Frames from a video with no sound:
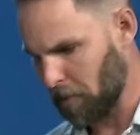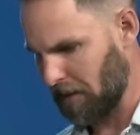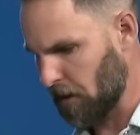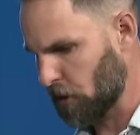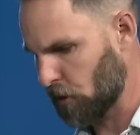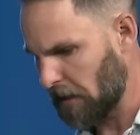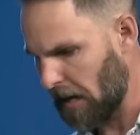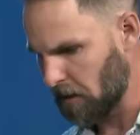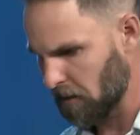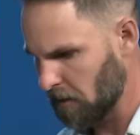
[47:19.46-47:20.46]
by their
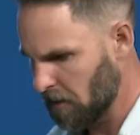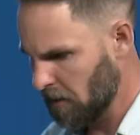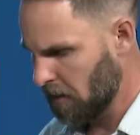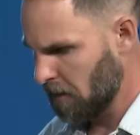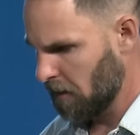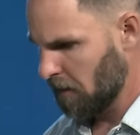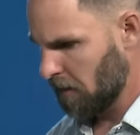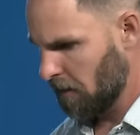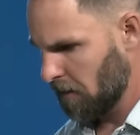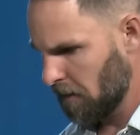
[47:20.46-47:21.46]
Creator.
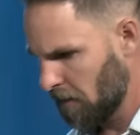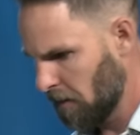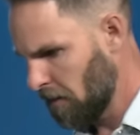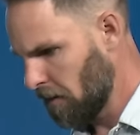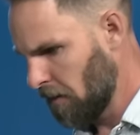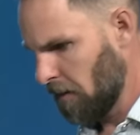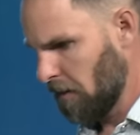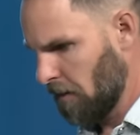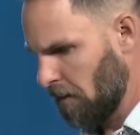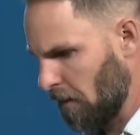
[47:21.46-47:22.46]

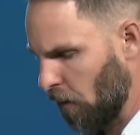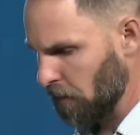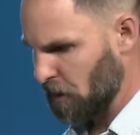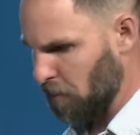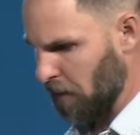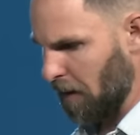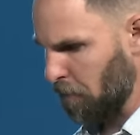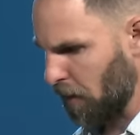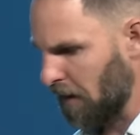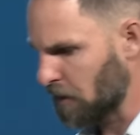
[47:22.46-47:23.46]
And Holy Spirit, I
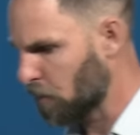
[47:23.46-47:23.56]
pray as